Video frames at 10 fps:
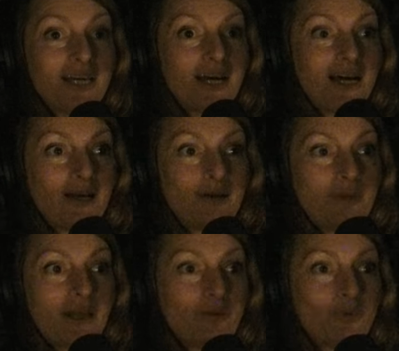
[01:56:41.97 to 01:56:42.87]
Um,
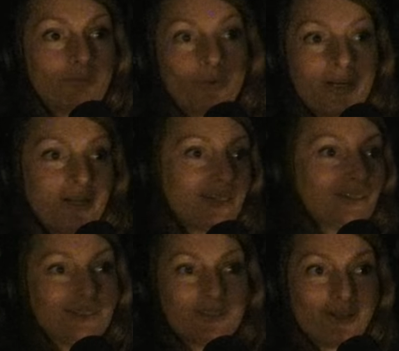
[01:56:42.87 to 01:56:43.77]
and at one point, I
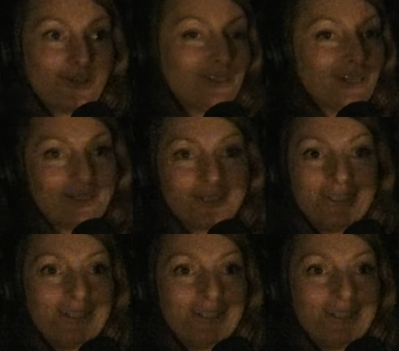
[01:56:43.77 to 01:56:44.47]
just started like